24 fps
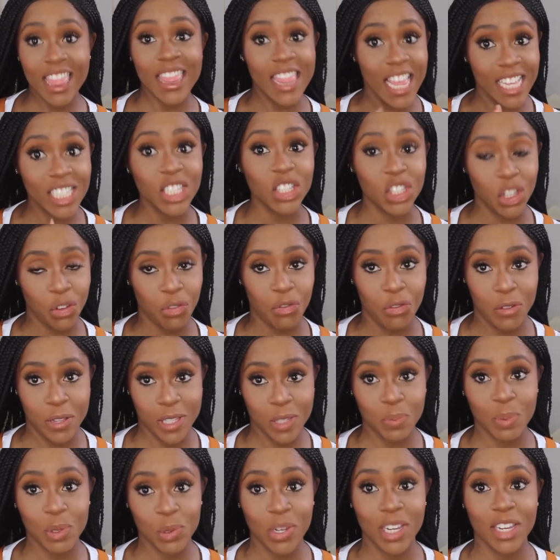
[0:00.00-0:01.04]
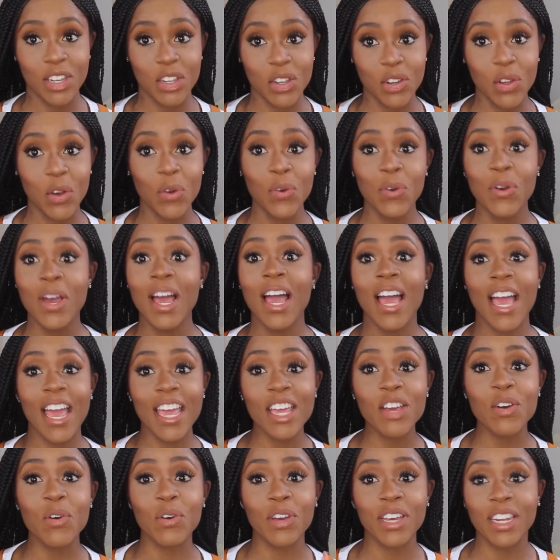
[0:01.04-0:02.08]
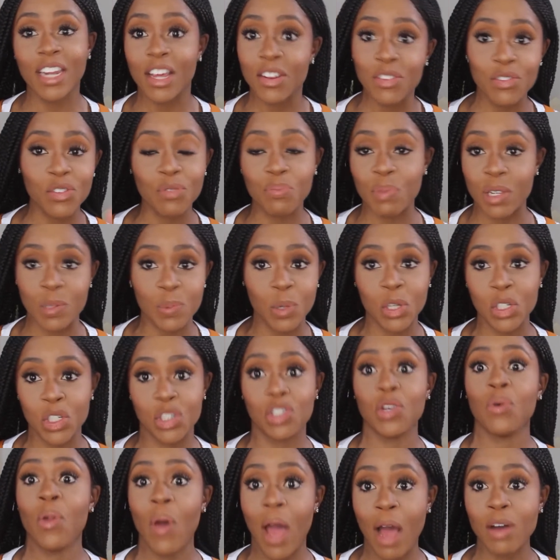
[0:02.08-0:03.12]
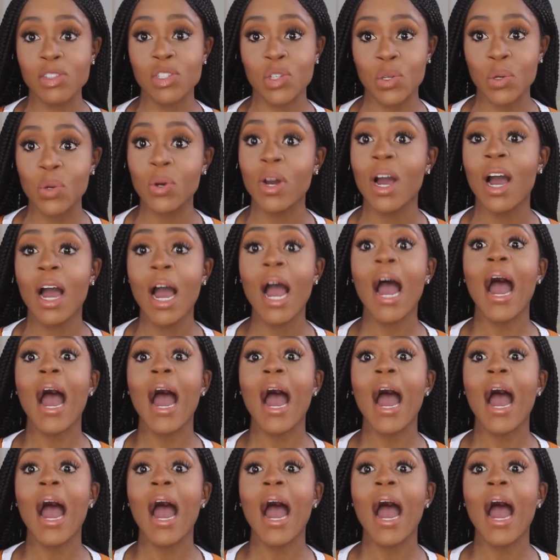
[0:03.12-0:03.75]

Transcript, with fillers: There's a difference between, you know, hate cooking and just because you don't know how to cook.